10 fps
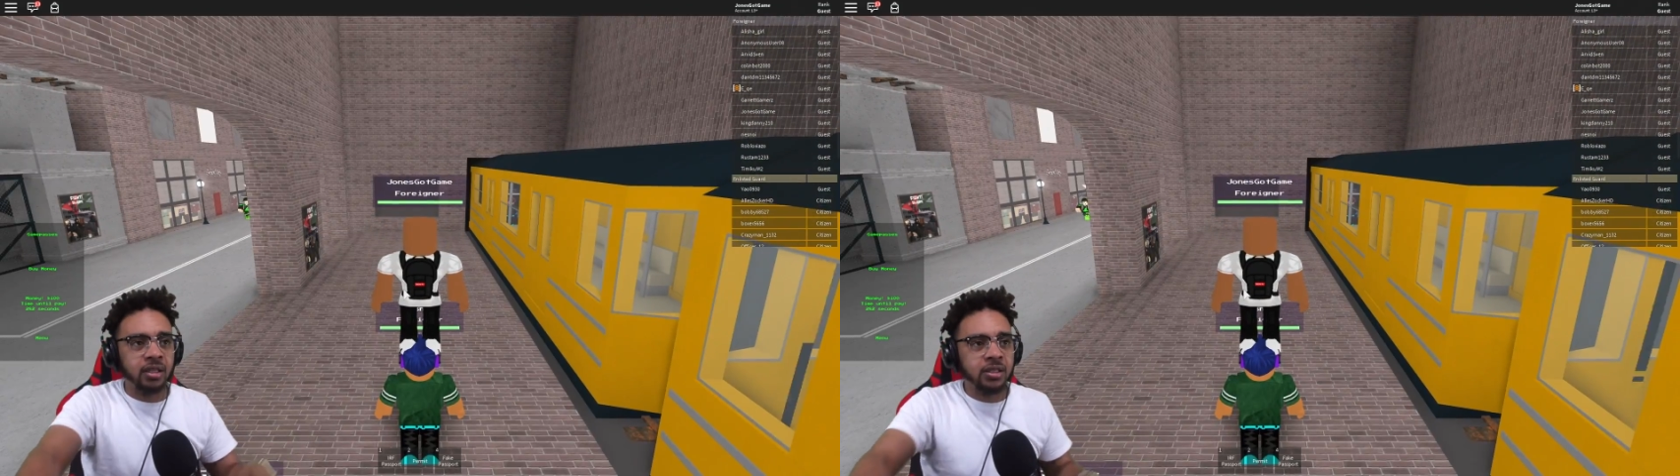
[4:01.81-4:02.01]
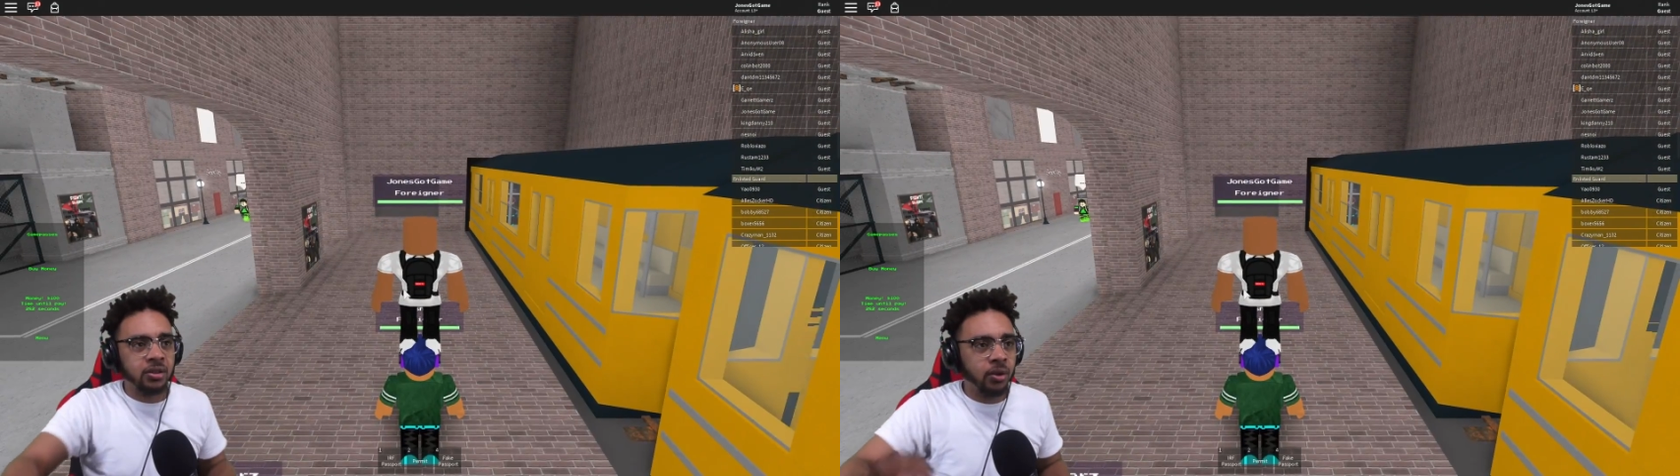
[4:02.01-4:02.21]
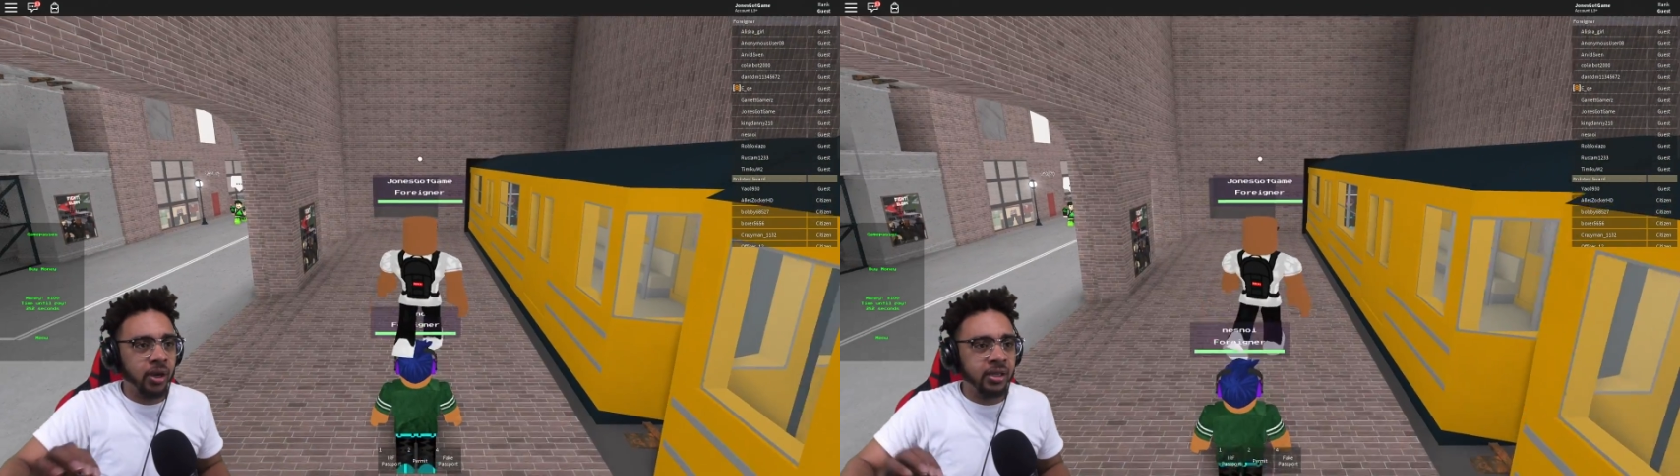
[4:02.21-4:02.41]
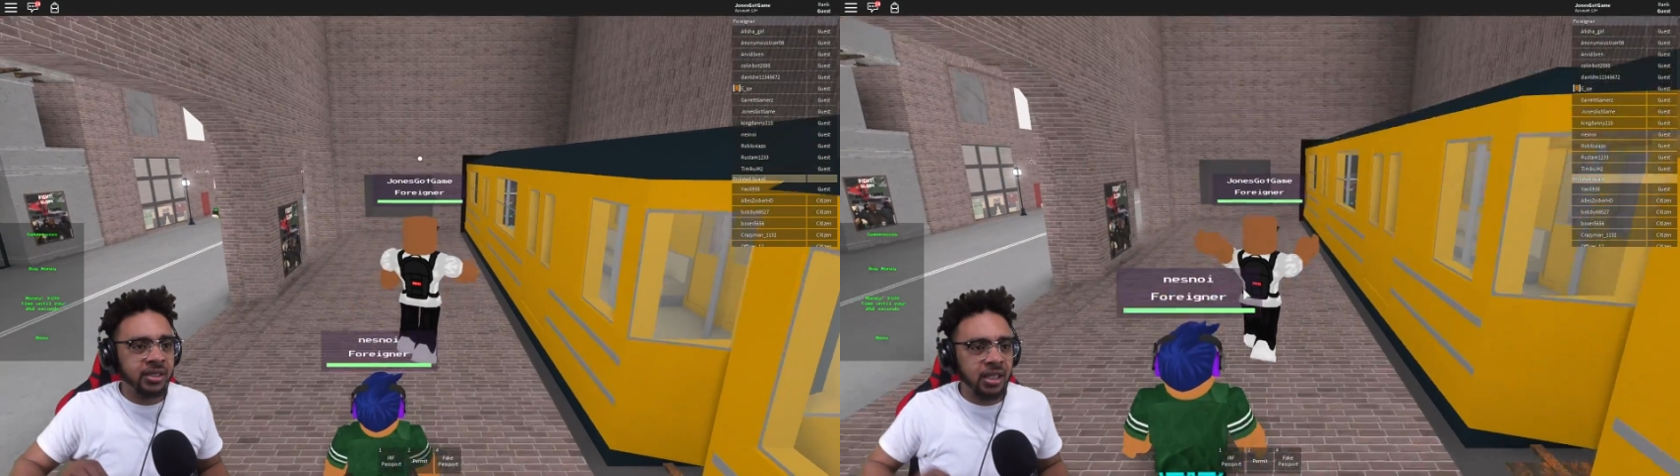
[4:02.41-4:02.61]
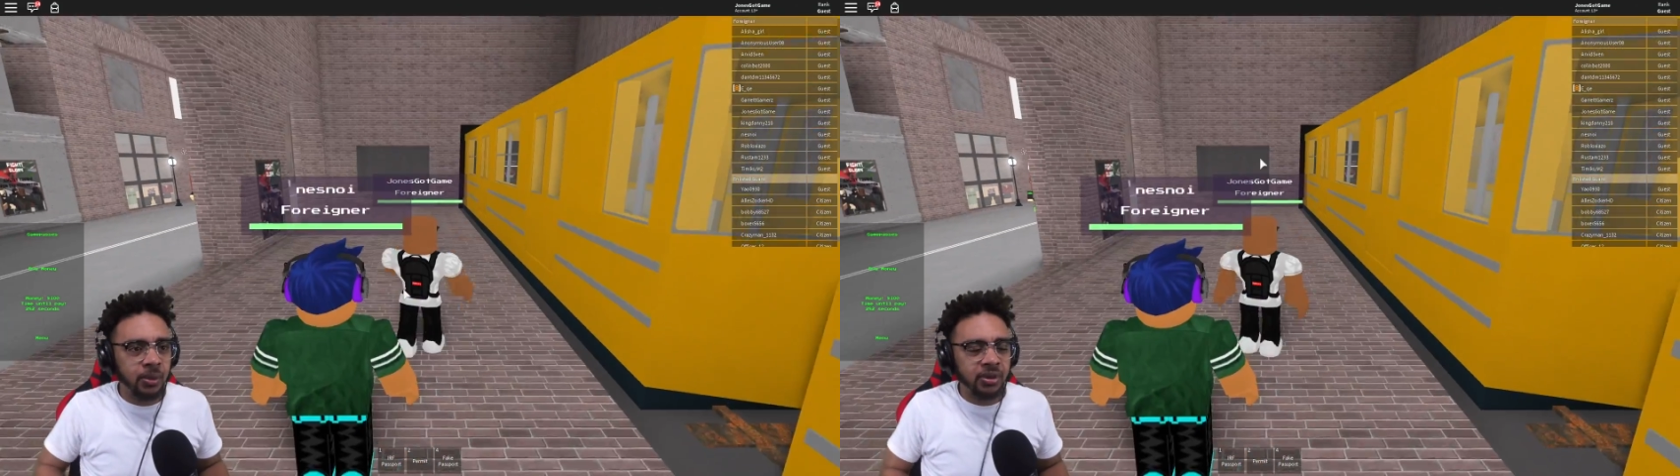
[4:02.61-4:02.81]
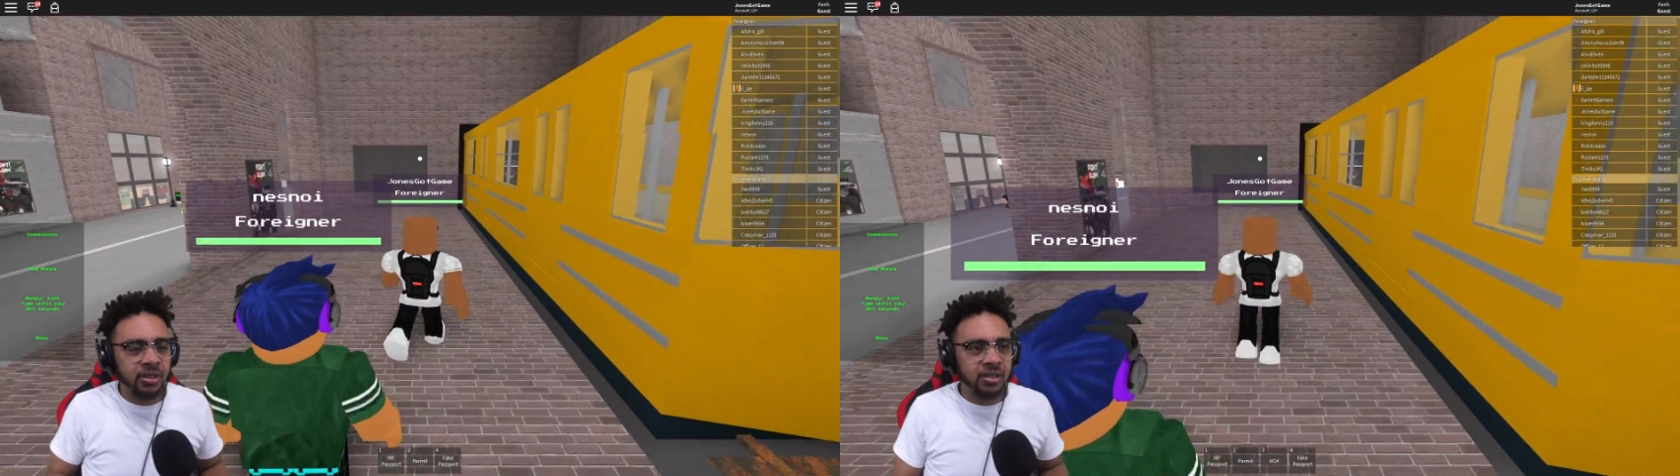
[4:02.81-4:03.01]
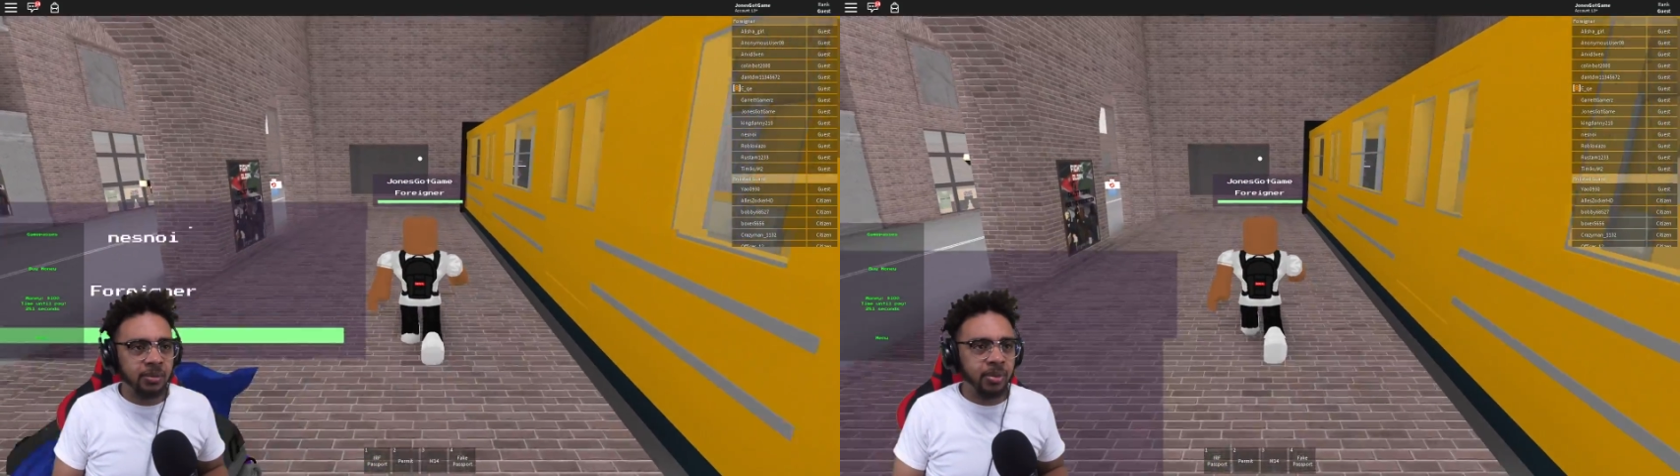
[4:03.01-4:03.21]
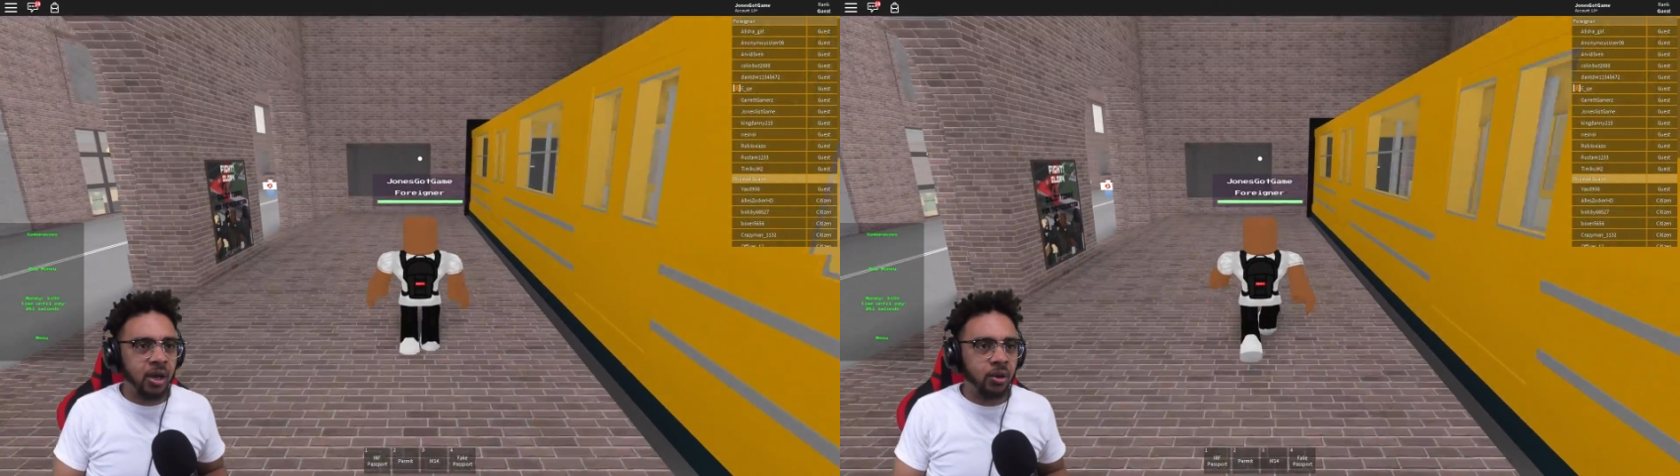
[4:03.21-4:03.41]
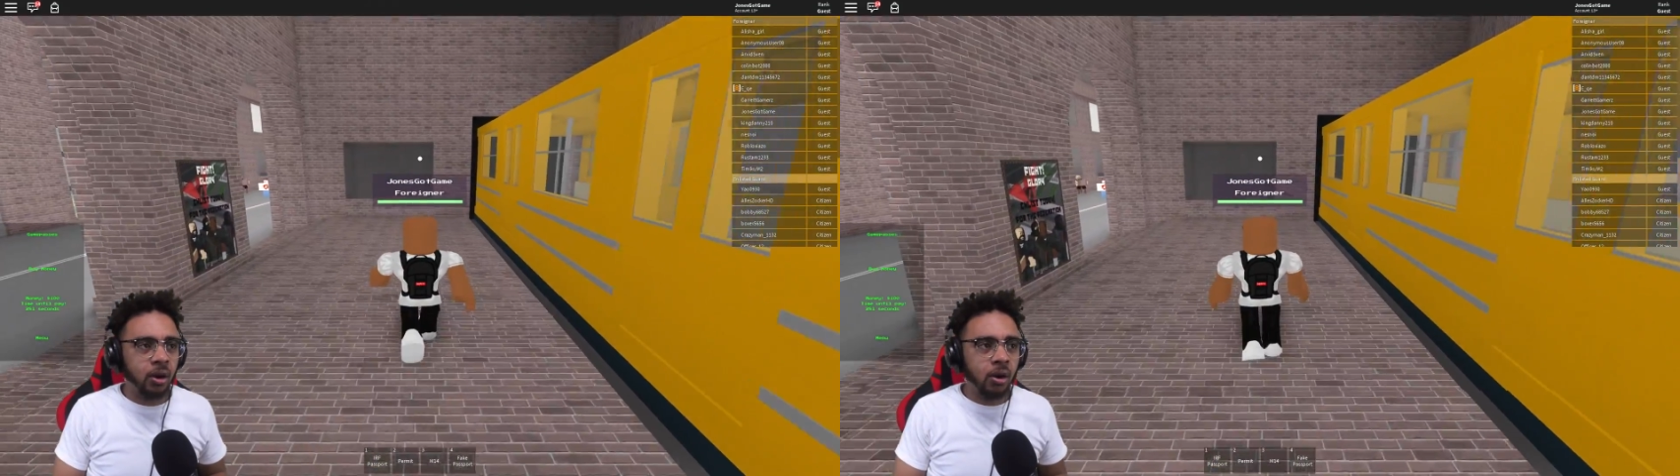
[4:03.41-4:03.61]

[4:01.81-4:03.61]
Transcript: Let's go ahead and see what this is about.